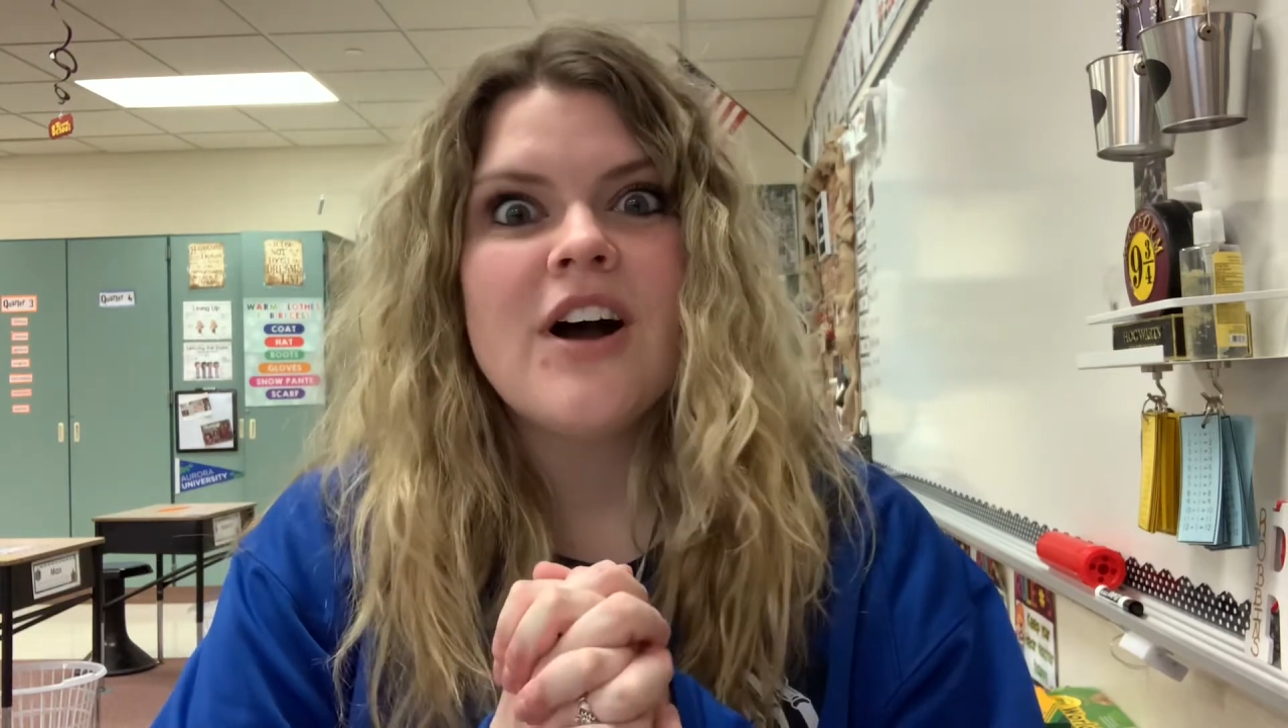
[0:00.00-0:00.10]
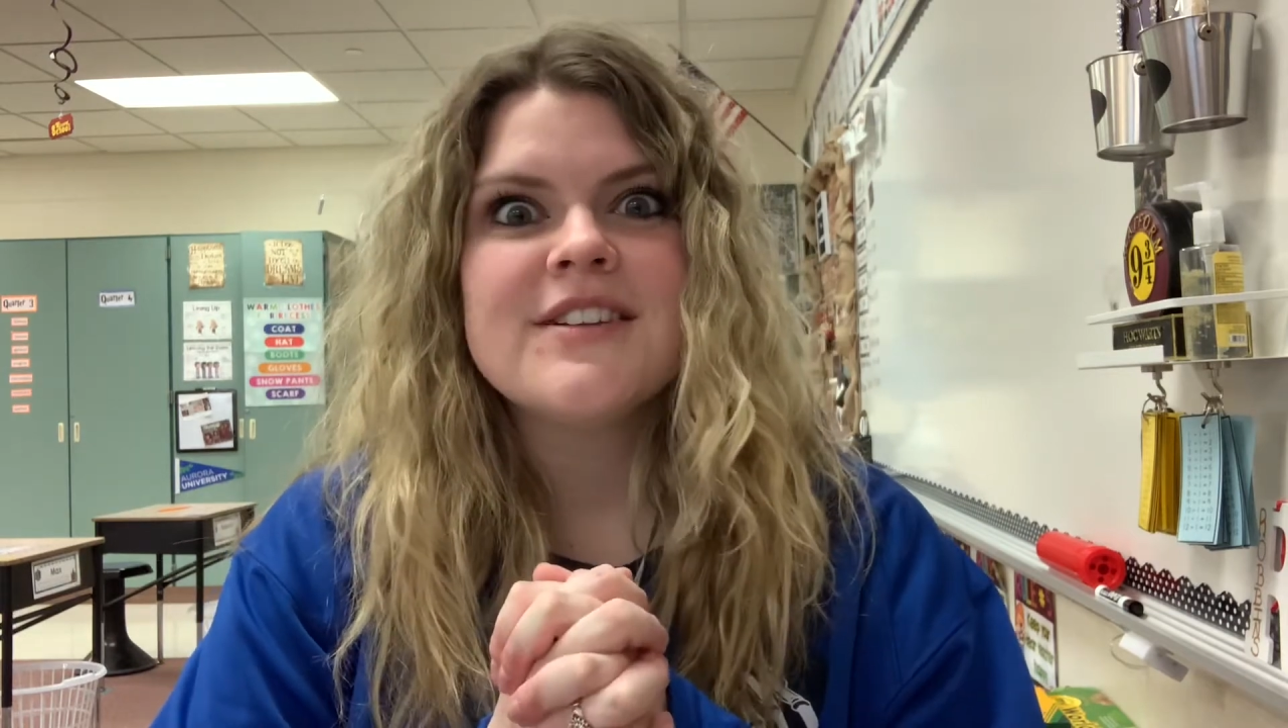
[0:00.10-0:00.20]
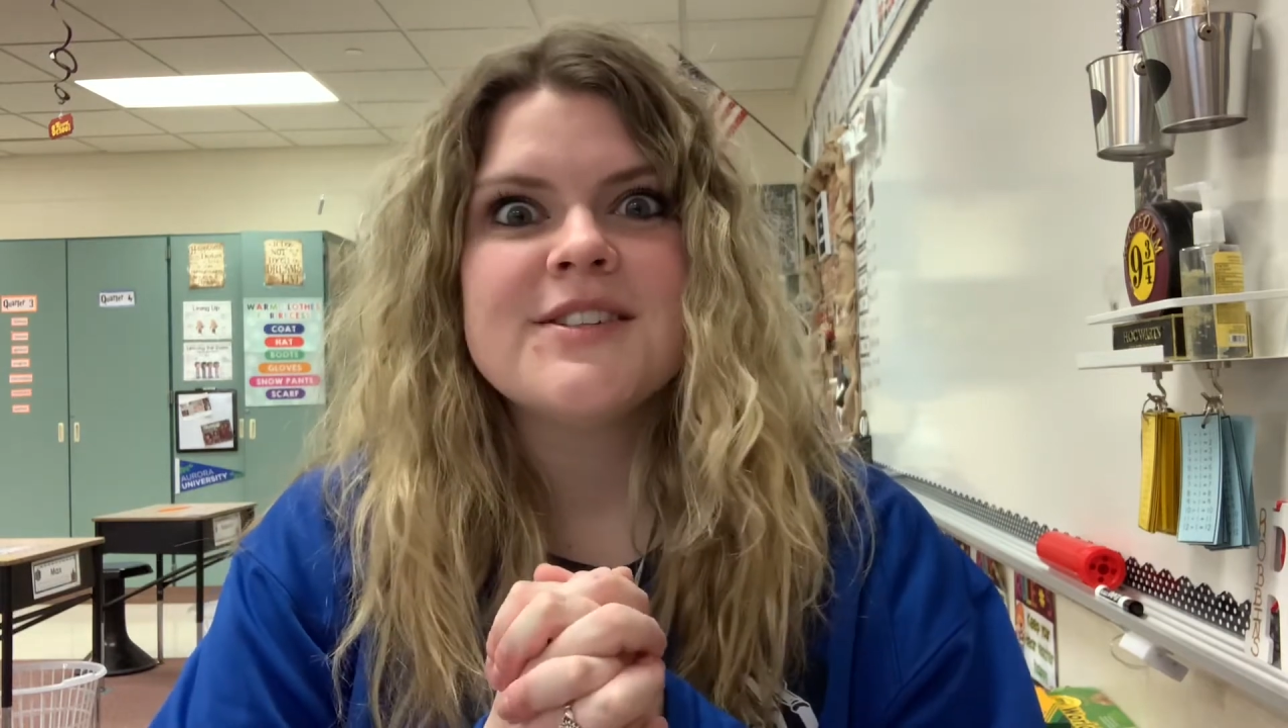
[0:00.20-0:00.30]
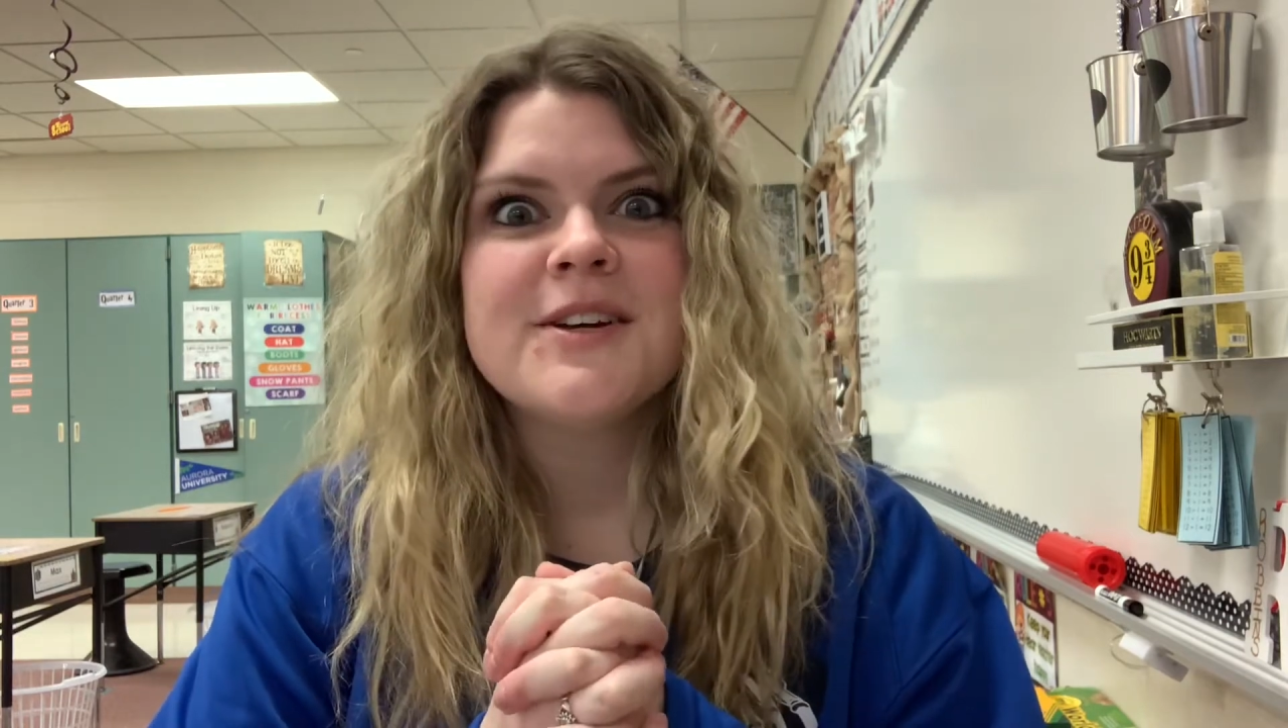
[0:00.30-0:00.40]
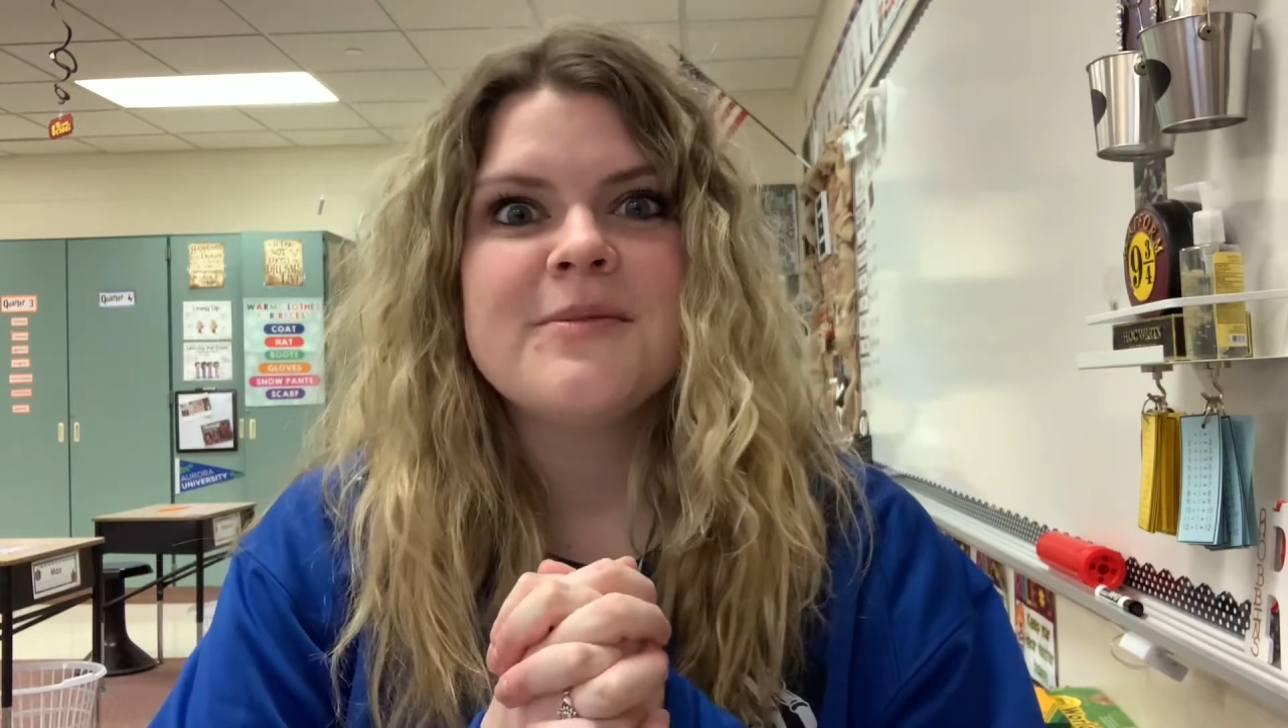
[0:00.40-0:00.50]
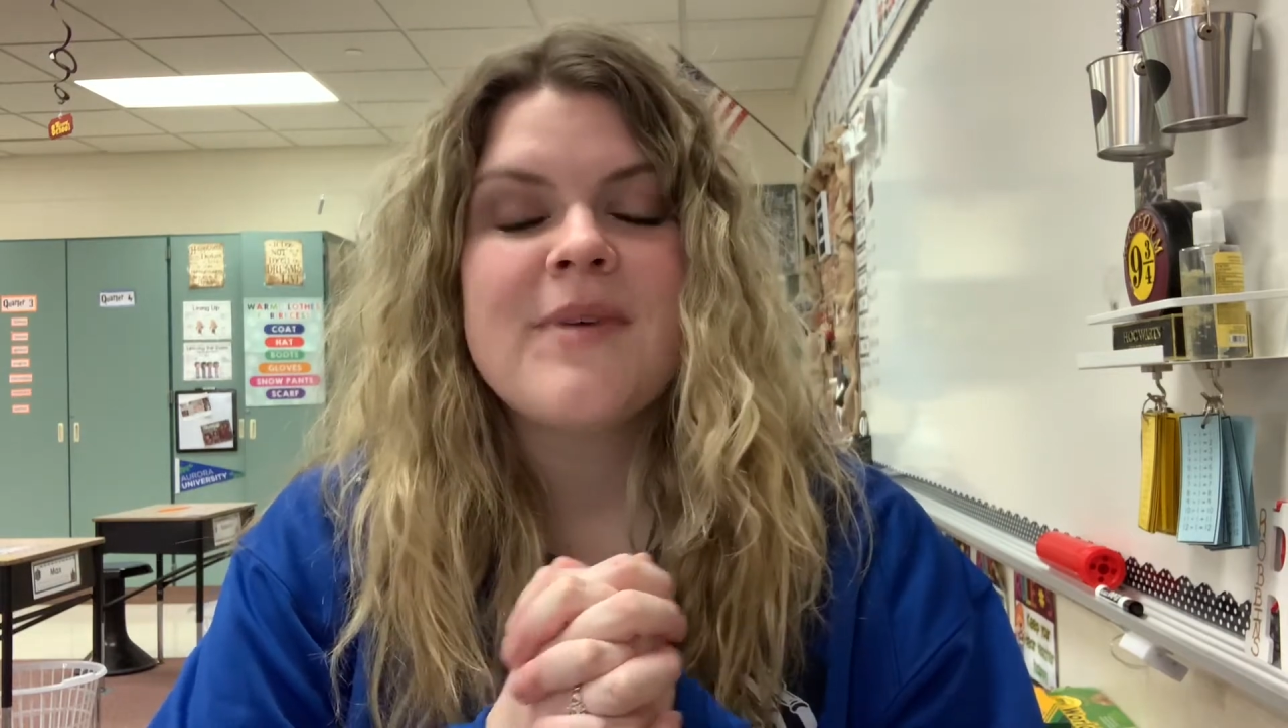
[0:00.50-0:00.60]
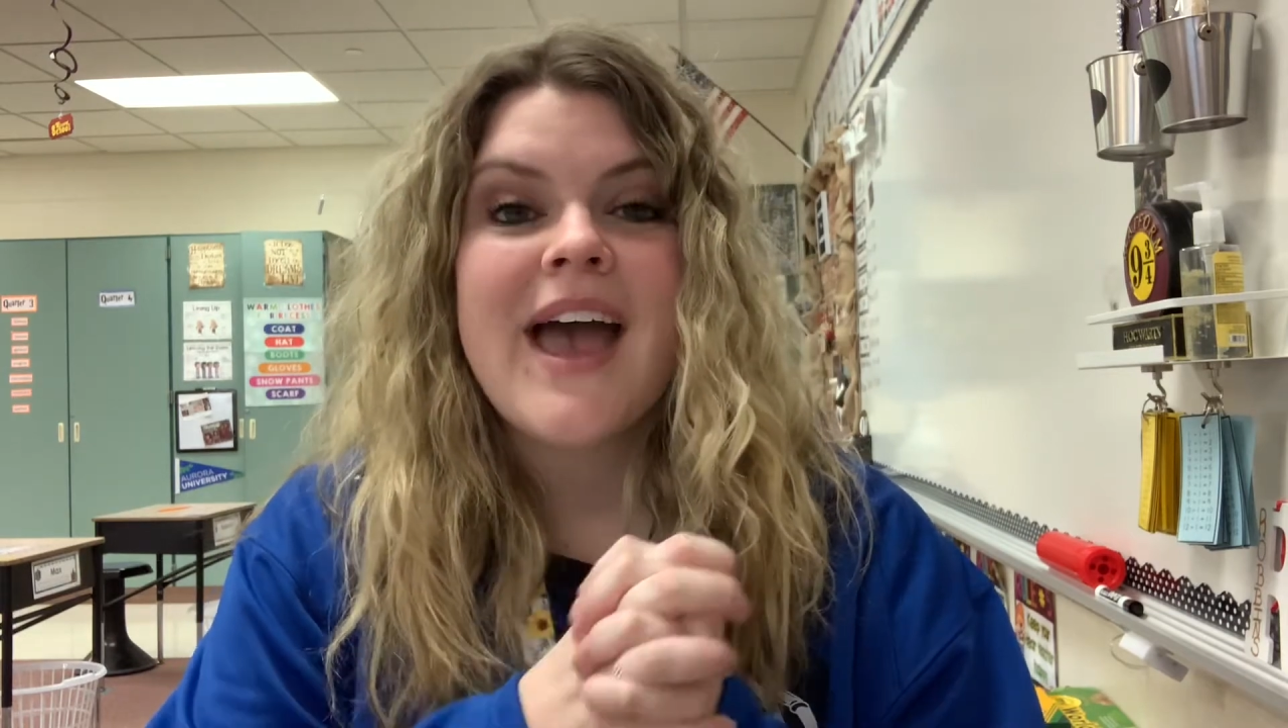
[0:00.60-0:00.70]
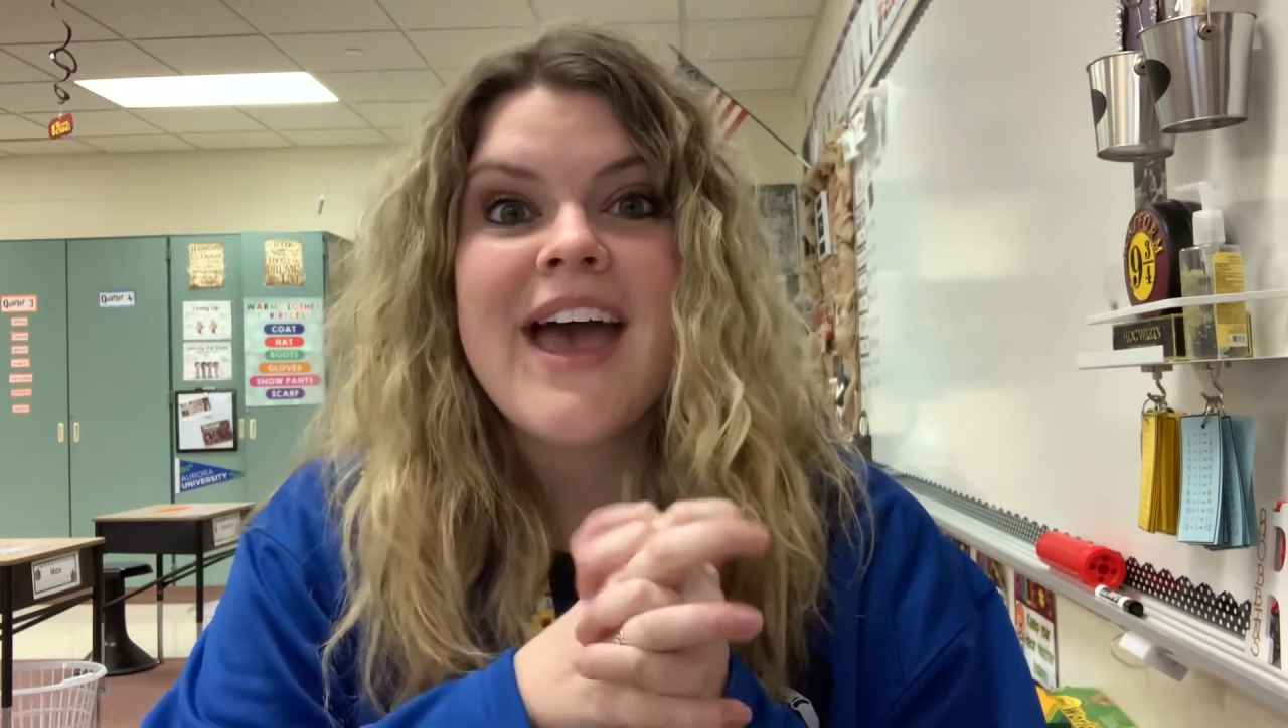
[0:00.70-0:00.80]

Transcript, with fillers: awesome.